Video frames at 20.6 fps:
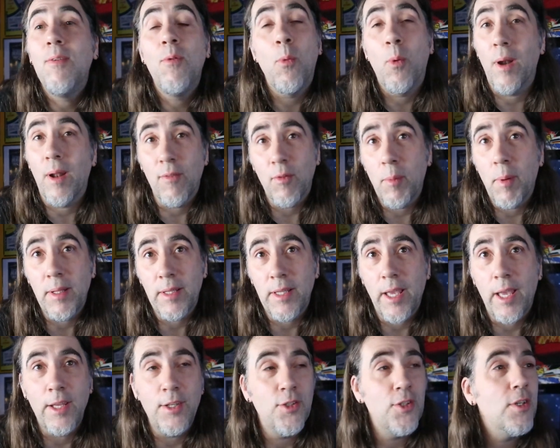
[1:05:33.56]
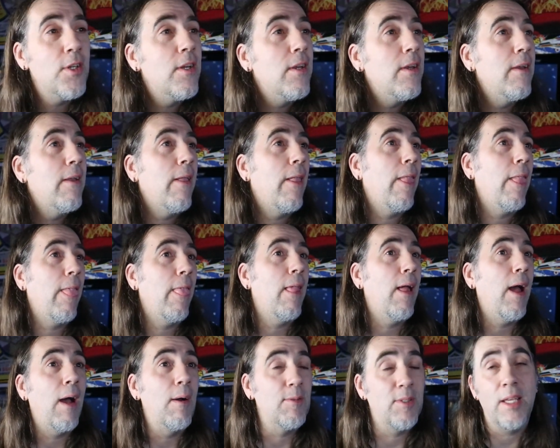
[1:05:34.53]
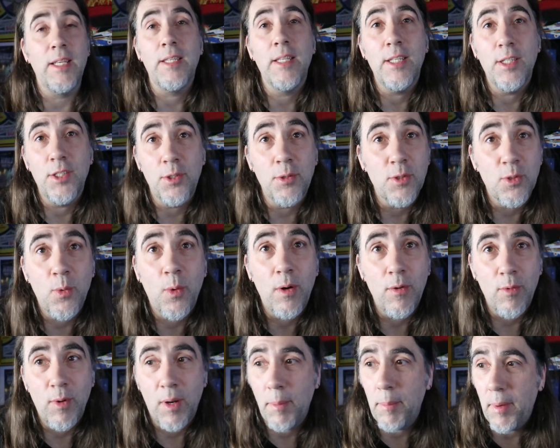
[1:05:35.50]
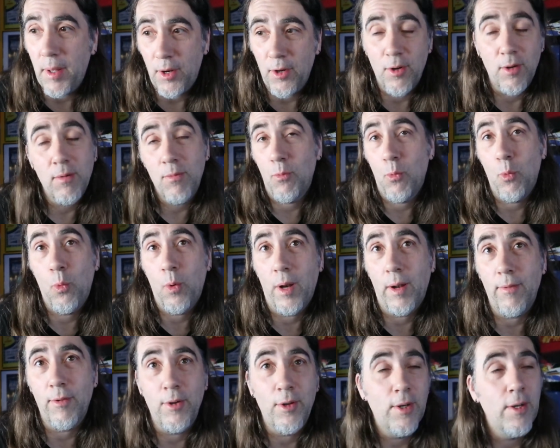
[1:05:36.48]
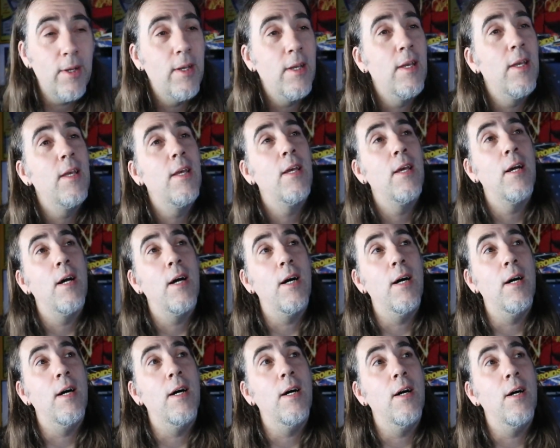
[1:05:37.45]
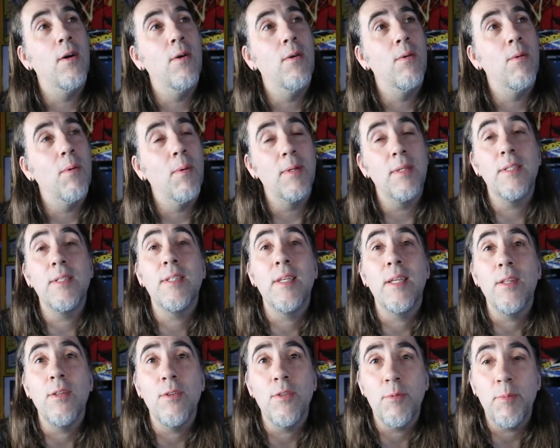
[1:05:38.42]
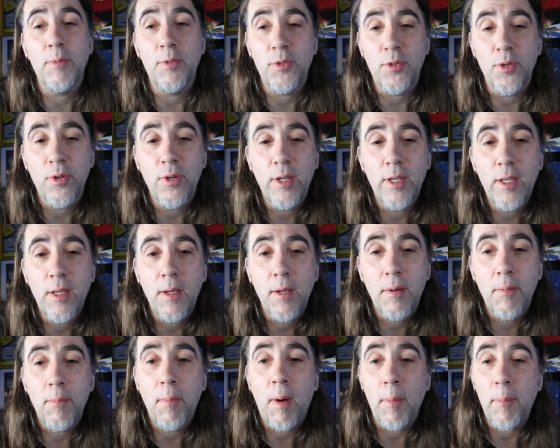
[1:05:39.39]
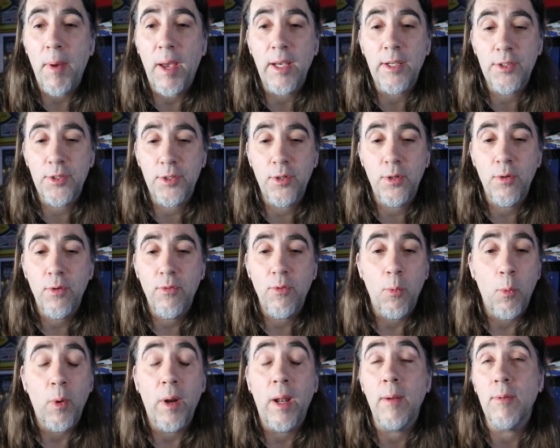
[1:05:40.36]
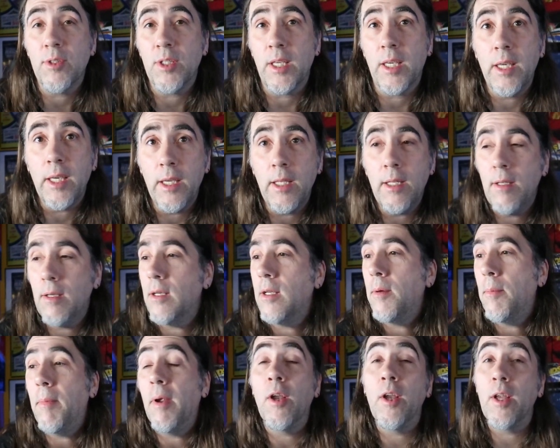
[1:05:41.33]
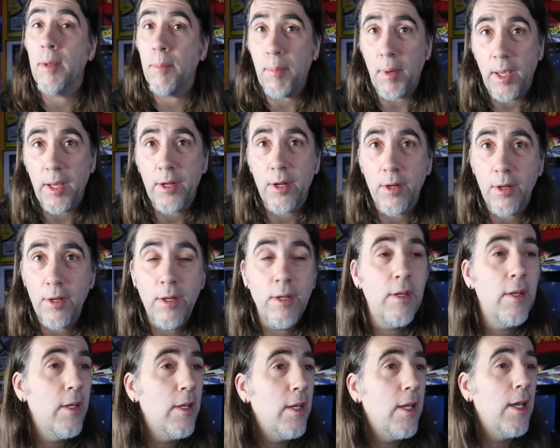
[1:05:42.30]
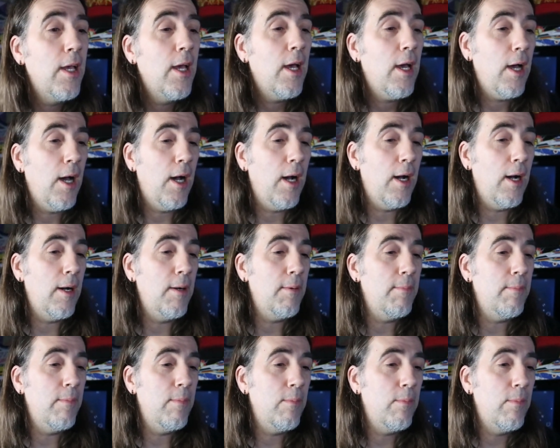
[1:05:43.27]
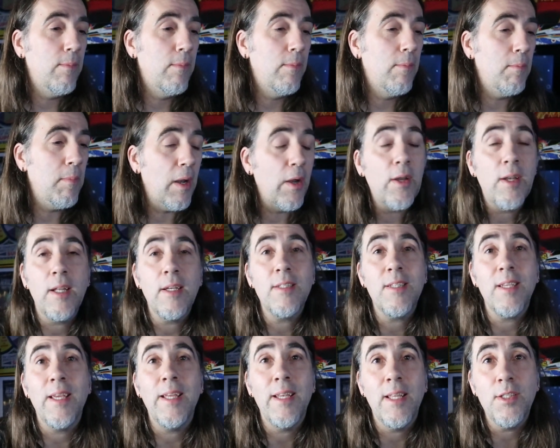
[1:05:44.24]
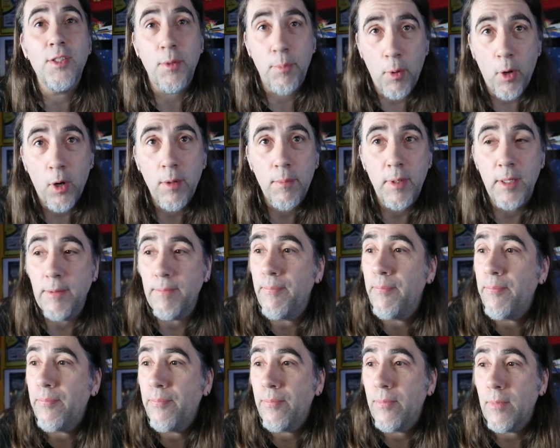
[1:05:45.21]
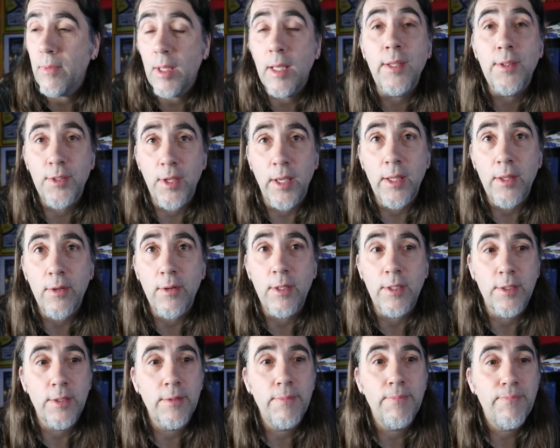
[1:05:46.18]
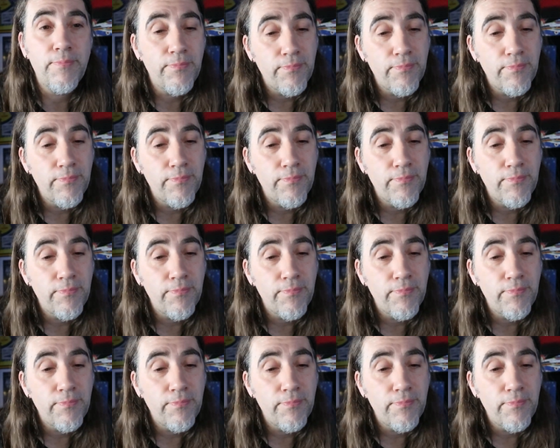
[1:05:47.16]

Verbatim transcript: Whatever about the age. I was eighteen and she was twelve when I met her. Whatever. Uh, we went to Saint Louis, Missouri. My pastor from when I was a kid, Marion Baker, um, married us in his apartment in Saint Louis.